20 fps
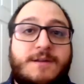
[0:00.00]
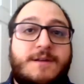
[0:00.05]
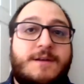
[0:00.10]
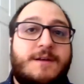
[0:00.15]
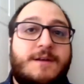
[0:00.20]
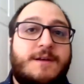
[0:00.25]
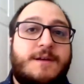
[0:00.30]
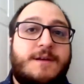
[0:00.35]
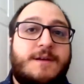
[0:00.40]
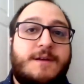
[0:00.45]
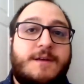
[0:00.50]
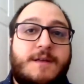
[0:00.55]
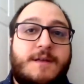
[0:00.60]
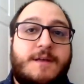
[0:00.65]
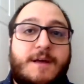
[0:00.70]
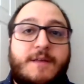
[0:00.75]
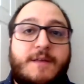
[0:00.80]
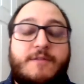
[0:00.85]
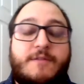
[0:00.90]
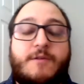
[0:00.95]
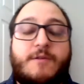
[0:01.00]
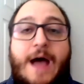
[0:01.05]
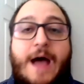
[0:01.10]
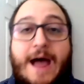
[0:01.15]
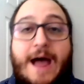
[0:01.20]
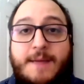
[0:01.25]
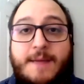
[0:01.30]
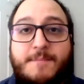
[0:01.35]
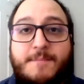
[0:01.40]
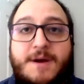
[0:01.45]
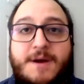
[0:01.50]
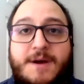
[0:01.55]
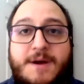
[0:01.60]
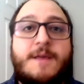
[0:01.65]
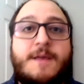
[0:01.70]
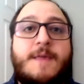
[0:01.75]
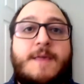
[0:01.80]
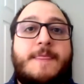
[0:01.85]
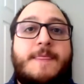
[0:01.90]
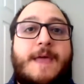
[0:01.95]
Yeah. I'm,
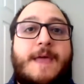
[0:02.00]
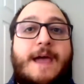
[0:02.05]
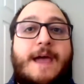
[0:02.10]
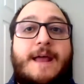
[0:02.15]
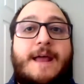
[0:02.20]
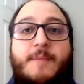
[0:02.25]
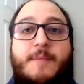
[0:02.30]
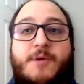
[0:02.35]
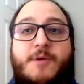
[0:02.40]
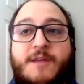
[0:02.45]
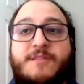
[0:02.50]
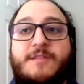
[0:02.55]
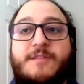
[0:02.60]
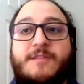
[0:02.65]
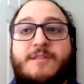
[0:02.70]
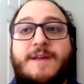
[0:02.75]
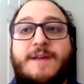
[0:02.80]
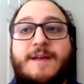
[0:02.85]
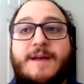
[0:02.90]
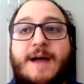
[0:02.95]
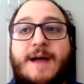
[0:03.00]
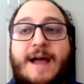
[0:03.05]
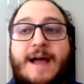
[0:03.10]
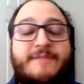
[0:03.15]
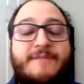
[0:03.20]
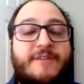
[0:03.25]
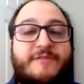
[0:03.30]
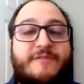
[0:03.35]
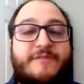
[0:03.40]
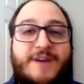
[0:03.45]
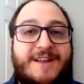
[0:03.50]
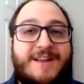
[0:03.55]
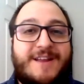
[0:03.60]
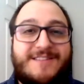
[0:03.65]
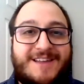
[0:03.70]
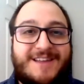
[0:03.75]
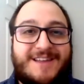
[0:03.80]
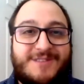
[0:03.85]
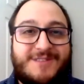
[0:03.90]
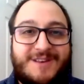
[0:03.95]
and I'm constantly, I have the phrase
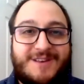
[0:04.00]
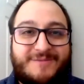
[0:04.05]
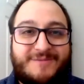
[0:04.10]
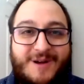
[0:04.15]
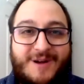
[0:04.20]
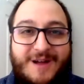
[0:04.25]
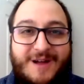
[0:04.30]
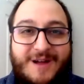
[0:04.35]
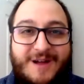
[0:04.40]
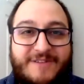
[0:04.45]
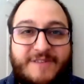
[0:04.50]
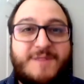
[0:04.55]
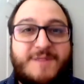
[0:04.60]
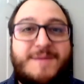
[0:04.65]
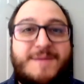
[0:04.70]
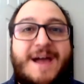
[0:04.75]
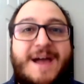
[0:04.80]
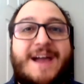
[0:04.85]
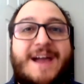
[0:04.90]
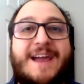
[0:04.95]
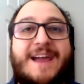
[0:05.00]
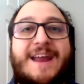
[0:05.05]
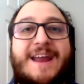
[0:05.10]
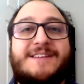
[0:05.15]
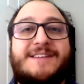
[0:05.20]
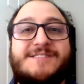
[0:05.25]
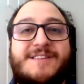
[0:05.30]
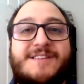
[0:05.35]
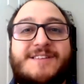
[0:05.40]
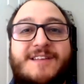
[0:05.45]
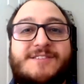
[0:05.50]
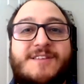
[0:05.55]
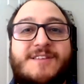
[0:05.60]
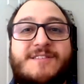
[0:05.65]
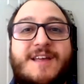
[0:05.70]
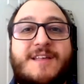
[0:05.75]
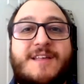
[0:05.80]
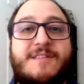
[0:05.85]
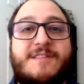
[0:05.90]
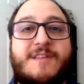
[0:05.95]
I use in every feedback, and I just, it
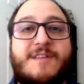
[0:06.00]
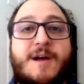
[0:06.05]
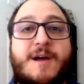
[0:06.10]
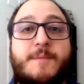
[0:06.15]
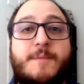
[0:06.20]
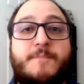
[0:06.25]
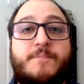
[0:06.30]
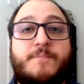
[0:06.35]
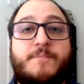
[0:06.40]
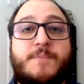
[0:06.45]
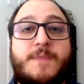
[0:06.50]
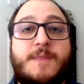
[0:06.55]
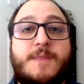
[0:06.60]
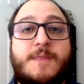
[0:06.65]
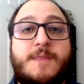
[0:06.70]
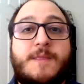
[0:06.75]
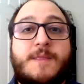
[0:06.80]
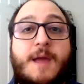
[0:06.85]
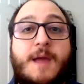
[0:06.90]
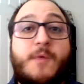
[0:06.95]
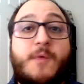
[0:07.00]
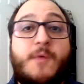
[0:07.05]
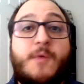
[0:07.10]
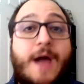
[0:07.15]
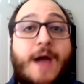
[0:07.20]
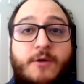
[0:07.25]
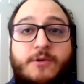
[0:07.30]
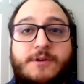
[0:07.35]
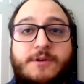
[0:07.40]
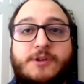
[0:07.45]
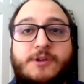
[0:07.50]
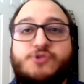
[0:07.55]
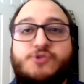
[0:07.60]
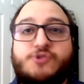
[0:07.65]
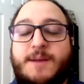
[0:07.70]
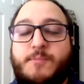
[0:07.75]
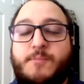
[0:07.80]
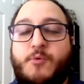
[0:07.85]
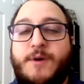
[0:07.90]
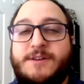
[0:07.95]
just says, um, and by the way, I don't
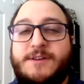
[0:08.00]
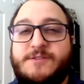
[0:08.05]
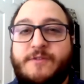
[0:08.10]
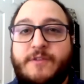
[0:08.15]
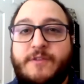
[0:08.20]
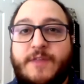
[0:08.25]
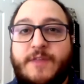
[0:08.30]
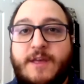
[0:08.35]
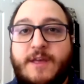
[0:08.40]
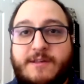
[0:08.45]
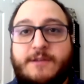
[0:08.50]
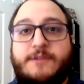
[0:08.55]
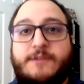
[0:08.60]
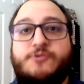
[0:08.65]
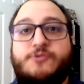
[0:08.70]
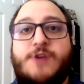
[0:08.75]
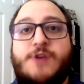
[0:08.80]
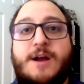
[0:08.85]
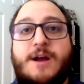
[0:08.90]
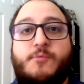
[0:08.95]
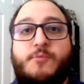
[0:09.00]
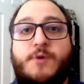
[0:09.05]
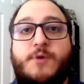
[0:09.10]
detract points for this. I'll detract yeah.